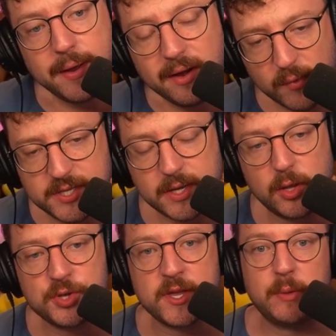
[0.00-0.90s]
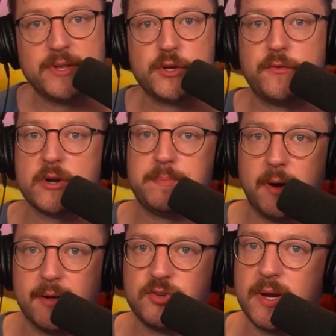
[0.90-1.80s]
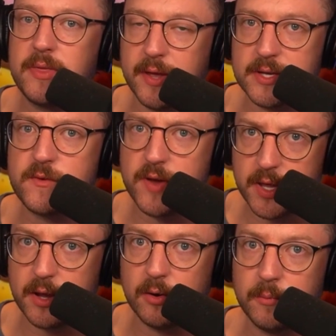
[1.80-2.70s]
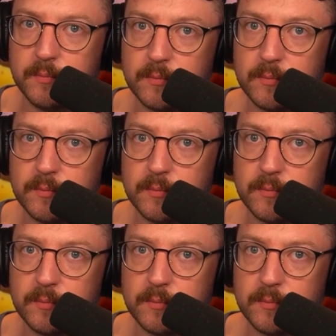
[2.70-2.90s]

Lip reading: And once again, a huge thank you to Blizzard for sponsoring this video.